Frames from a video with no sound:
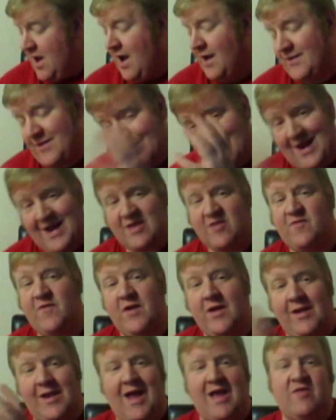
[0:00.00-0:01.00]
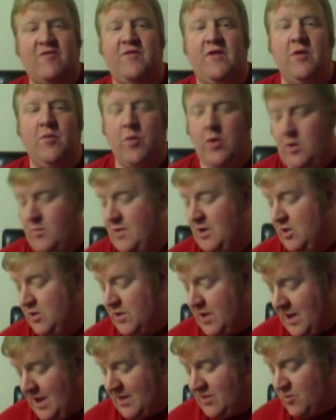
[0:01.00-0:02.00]
On the next video, last video, we're going to be
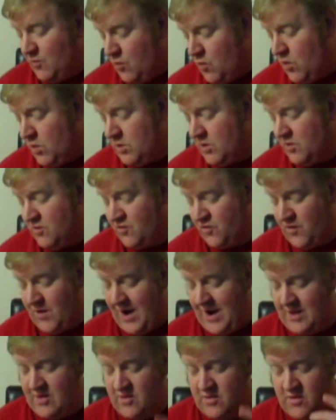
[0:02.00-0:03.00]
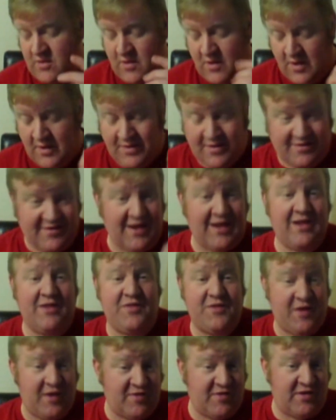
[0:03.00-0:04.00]
looking at the Warlord traits, the
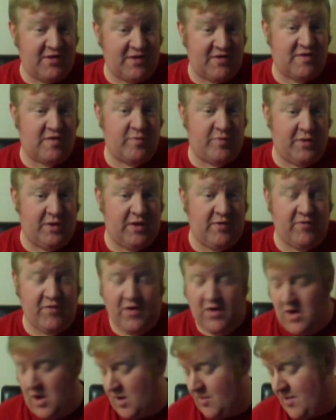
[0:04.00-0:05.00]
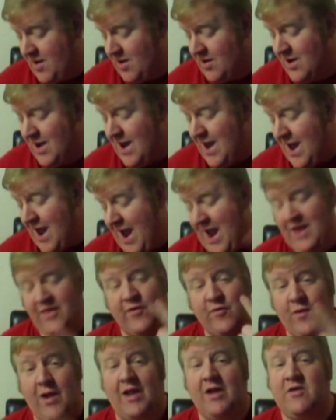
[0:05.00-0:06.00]
Telethesia discipline you've heard all about, and
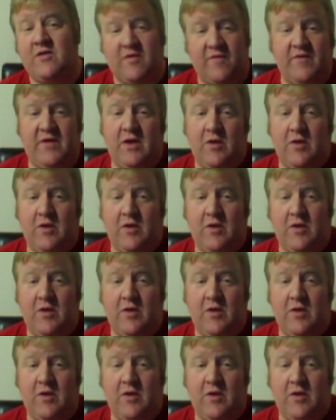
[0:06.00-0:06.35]
the relics of the